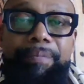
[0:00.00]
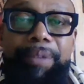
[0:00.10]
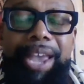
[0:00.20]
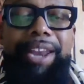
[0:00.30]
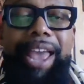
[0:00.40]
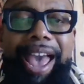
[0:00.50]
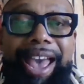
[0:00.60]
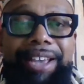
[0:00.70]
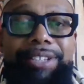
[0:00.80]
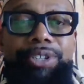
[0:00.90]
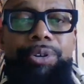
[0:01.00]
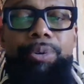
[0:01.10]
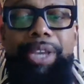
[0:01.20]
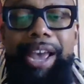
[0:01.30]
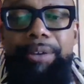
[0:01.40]
And as
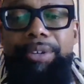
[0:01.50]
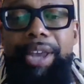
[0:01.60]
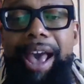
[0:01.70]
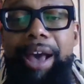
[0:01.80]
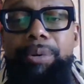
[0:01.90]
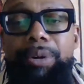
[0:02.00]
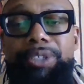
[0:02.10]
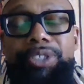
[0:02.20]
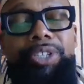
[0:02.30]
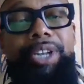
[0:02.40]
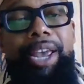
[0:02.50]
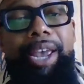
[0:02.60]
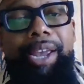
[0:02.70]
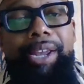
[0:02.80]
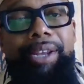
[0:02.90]
you count hours
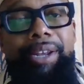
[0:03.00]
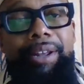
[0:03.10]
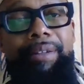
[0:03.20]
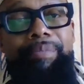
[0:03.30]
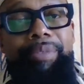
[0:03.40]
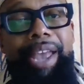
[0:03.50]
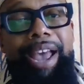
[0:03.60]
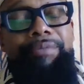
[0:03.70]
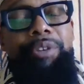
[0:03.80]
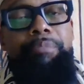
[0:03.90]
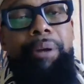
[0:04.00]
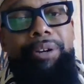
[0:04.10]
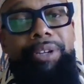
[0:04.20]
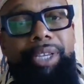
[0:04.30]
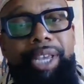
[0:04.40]
today, have you
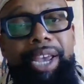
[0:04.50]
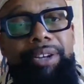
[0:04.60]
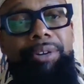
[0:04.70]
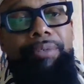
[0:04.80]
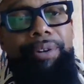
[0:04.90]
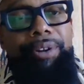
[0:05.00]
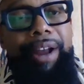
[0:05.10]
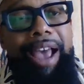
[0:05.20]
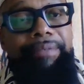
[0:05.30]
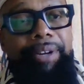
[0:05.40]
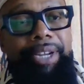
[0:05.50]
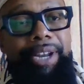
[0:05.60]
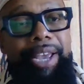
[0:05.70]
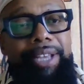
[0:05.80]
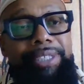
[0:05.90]
burned a candle for your African
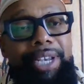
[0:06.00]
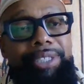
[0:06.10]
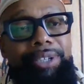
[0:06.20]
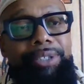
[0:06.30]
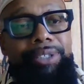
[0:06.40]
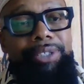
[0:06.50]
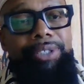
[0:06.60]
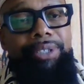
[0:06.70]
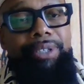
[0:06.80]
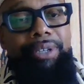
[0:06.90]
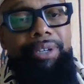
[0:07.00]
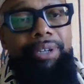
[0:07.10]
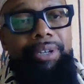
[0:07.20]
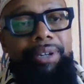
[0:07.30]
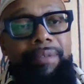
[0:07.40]
ancestors?
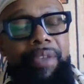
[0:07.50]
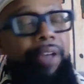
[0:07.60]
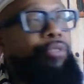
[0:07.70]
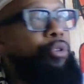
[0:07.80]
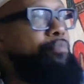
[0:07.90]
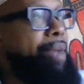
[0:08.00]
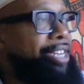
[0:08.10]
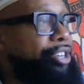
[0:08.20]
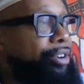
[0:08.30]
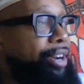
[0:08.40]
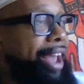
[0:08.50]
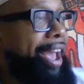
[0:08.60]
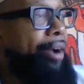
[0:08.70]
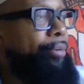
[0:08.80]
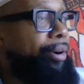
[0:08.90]
Have you measured an
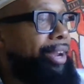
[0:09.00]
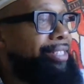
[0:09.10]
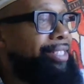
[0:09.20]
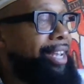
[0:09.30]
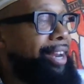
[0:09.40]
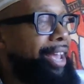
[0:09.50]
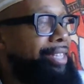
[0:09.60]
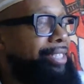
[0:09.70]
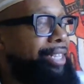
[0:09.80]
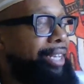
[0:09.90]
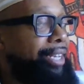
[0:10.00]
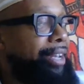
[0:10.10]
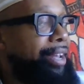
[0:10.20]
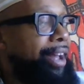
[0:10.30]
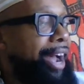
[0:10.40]
hour and set a hesse?
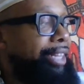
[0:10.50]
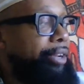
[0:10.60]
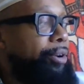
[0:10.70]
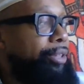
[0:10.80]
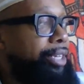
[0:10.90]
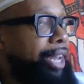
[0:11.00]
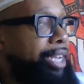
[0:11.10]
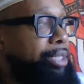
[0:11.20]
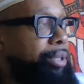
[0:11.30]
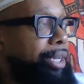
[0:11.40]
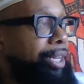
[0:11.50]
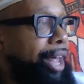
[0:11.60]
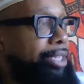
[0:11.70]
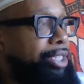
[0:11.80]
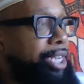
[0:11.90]
I think on the days when the
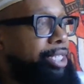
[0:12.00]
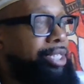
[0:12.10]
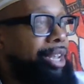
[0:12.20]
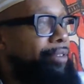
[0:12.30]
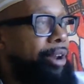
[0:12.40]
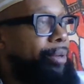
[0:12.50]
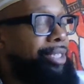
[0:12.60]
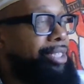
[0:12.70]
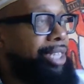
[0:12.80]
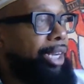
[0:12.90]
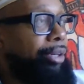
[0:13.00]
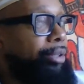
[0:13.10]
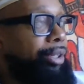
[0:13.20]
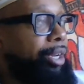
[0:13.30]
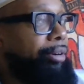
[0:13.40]
clock changes, even though it's a
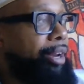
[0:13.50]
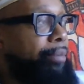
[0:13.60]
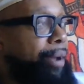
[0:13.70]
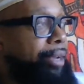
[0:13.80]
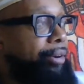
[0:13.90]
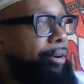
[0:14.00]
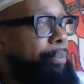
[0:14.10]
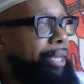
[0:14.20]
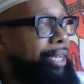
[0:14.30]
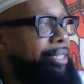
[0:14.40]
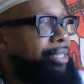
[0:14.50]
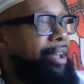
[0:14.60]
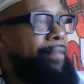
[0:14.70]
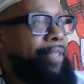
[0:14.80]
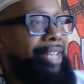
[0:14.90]
secular thing created by Europeans,
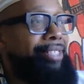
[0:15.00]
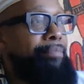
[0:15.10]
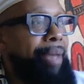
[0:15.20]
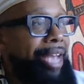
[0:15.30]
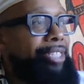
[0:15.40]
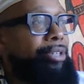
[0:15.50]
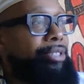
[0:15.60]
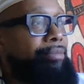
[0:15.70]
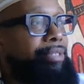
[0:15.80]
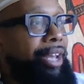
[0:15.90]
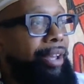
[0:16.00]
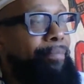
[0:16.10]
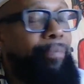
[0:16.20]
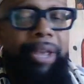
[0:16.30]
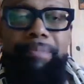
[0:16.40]
as the masters of
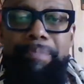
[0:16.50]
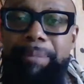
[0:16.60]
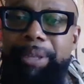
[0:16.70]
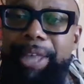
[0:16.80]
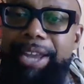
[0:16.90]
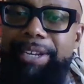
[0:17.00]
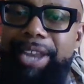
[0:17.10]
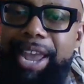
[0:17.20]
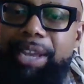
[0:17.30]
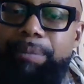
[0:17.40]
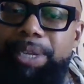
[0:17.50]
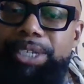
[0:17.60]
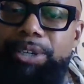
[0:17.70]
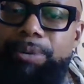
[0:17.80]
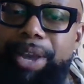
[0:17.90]
time, maybe that day we
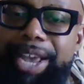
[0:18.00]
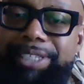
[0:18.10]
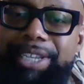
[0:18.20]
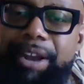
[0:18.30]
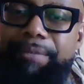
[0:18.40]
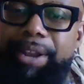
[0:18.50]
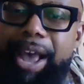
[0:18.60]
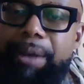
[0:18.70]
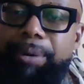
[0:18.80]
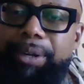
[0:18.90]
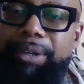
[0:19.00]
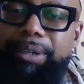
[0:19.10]
should do a hesse every hour.